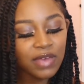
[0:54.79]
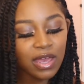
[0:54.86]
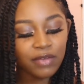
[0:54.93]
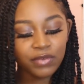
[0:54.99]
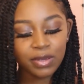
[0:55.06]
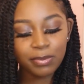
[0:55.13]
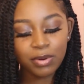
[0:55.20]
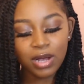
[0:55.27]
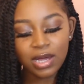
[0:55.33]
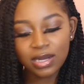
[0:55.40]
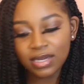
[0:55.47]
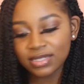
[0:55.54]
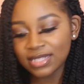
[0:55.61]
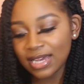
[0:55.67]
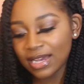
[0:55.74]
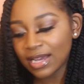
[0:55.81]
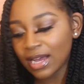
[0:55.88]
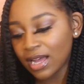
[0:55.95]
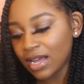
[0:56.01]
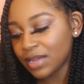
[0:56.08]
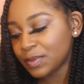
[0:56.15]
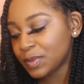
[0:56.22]
every product I
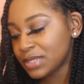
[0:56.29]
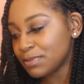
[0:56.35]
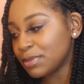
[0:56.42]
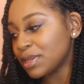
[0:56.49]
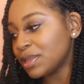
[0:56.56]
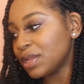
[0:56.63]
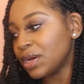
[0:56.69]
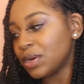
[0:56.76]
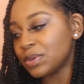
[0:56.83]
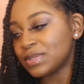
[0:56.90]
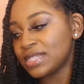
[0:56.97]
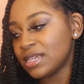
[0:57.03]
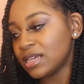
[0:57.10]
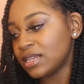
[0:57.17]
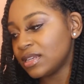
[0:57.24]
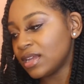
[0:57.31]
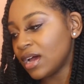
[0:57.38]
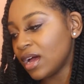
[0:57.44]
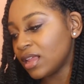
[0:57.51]
got was below $10.